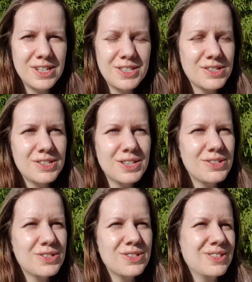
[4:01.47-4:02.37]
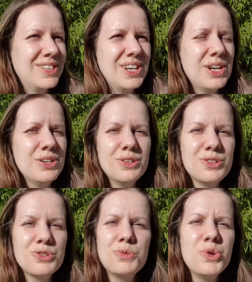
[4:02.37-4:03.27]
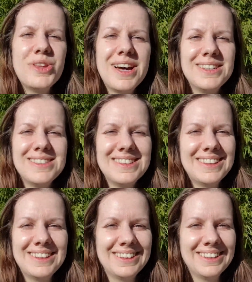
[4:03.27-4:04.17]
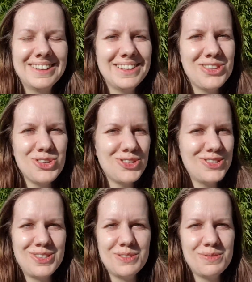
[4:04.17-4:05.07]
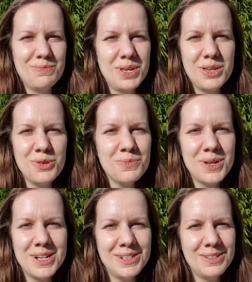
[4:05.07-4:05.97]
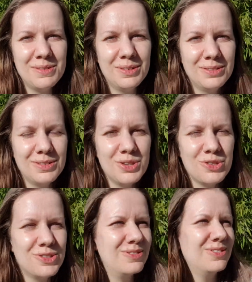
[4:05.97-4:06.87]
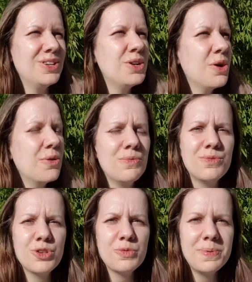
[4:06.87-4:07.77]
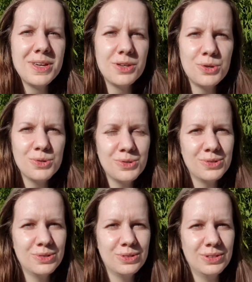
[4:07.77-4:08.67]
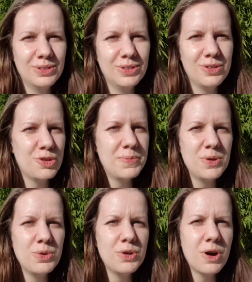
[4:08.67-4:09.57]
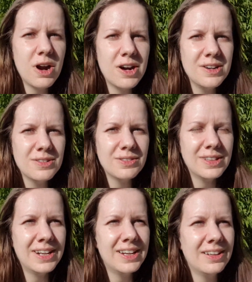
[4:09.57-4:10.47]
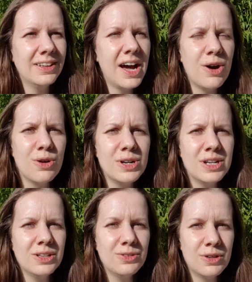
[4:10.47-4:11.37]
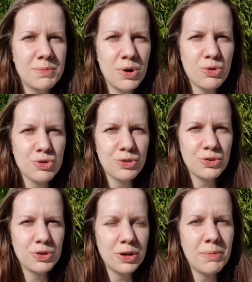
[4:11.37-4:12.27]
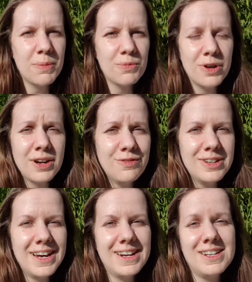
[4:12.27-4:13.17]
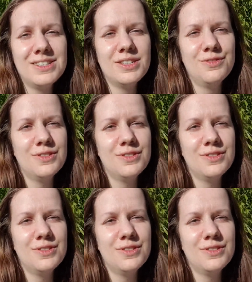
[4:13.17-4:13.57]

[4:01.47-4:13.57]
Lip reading: It's screw that. Just be human. Just, just be you. Just be who you are, and allow your emotions to come up, whatever that is.